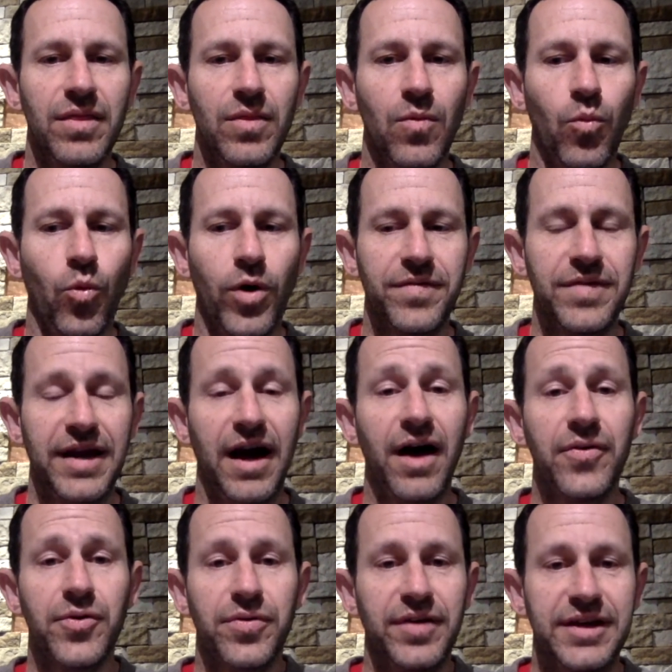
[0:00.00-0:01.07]
one of the
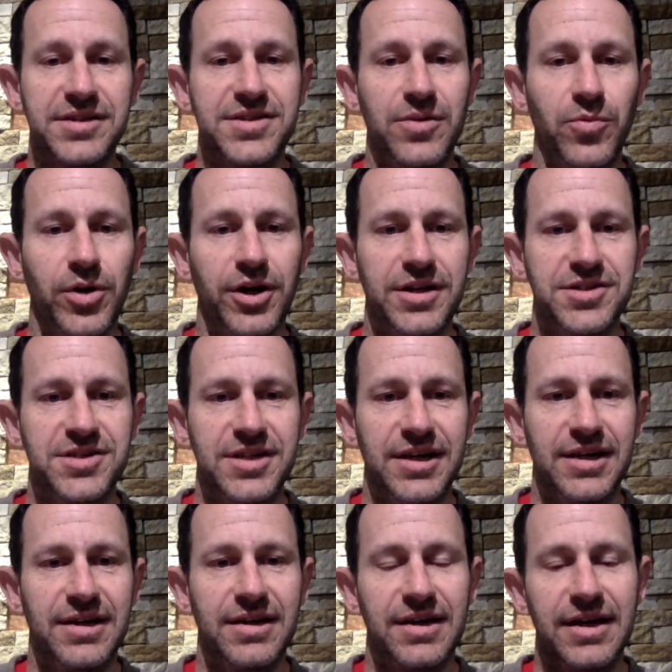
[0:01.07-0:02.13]
other things that we're going to
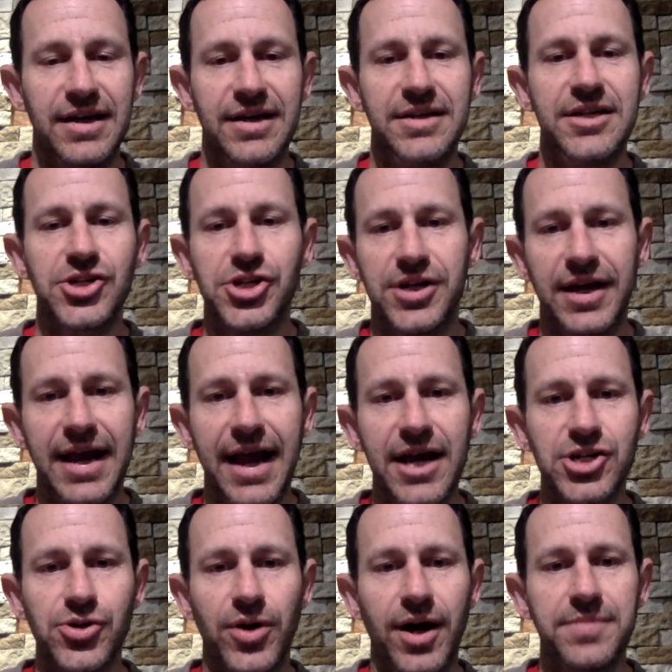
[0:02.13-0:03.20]
see, in addition to cash
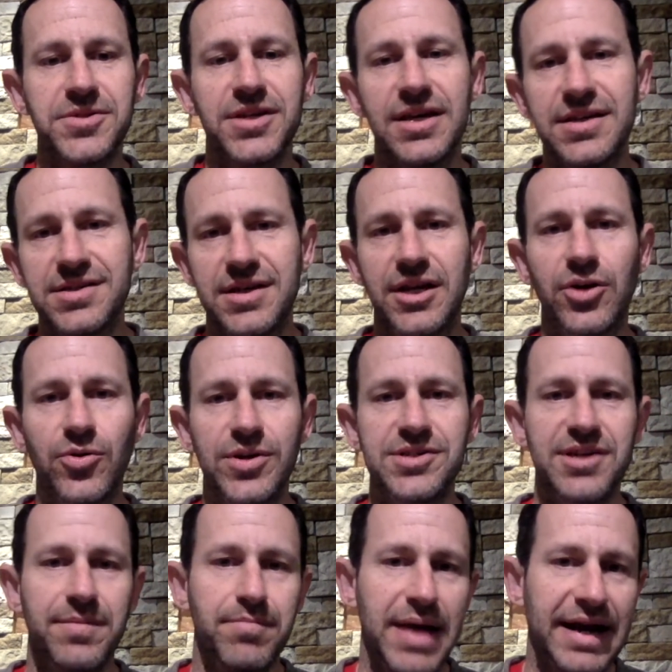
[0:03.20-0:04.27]
crops, is an
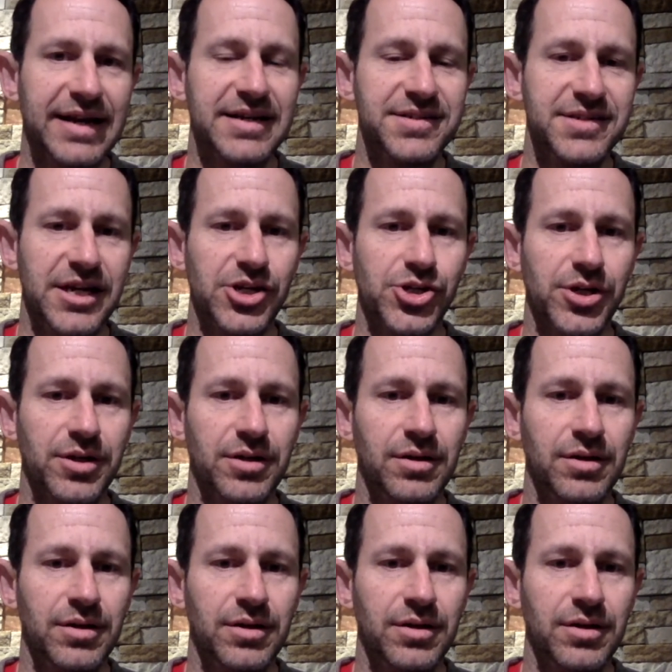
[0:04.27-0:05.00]
increasing mechanization.